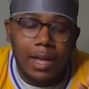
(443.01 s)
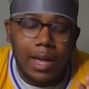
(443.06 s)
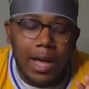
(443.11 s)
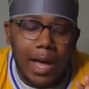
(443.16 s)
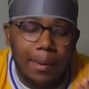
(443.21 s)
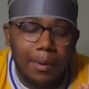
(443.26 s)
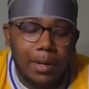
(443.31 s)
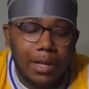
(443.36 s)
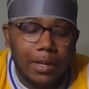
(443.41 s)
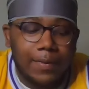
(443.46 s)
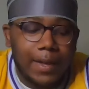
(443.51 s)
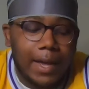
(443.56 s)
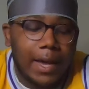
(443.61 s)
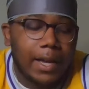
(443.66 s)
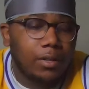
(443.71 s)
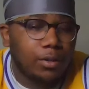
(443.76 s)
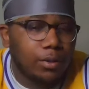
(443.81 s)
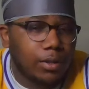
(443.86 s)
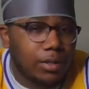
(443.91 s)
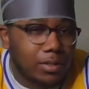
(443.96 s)
If I
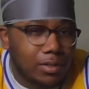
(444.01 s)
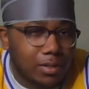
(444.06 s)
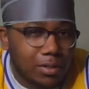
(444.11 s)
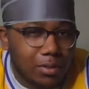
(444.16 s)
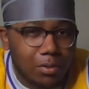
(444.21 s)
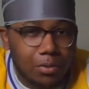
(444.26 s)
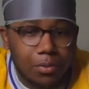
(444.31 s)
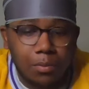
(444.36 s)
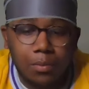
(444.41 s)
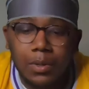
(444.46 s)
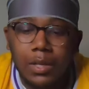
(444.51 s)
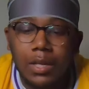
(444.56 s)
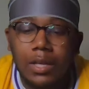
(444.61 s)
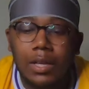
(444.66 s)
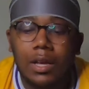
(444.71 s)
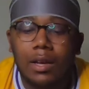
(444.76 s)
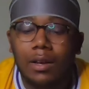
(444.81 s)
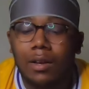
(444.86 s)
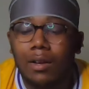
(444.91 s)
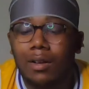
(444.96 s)
had to assume,
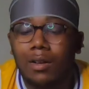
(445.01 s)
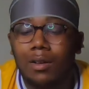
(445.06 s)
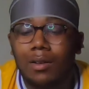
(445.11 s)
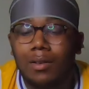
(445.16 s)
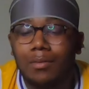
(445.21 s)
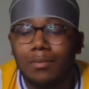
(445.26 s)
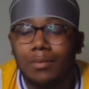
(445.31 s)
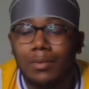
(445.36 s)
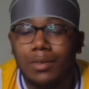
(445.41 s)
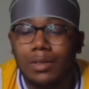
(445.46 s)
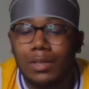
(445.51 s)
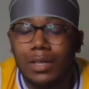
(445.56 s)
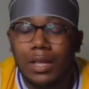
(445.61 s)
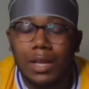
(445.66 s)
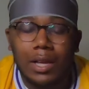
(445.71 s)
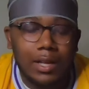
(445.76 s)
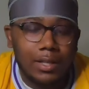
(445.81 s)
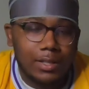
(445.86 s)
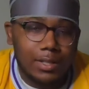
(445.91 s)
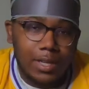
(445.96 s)
the
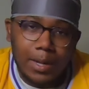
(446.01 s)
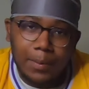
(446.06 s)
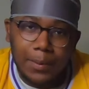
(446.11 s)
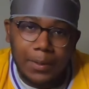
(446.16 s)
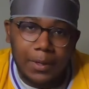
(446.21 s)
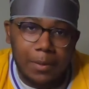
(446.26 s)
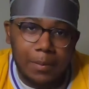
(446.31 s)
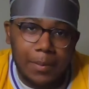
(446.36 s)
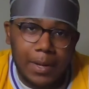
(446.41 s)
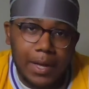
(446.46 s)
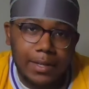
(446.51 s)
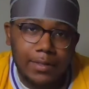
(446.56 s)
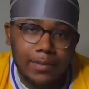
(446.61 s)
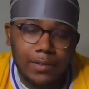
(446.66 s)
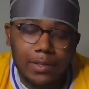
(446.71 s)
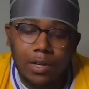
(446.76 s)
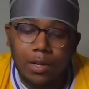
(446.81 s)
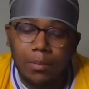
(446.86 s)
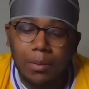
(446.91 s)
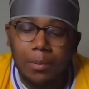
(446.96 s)
untimely demise of
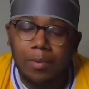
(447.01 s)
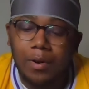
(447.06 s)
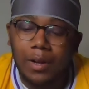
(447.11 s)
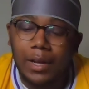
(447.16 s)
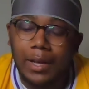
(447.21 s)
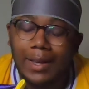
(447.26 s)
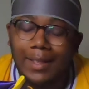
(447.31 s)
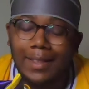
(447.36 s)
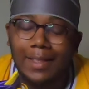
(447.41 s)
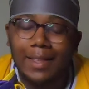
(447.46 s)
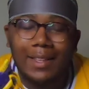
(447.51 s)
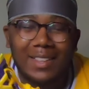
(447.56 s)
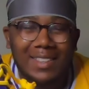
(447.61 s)
Kobe Bryant,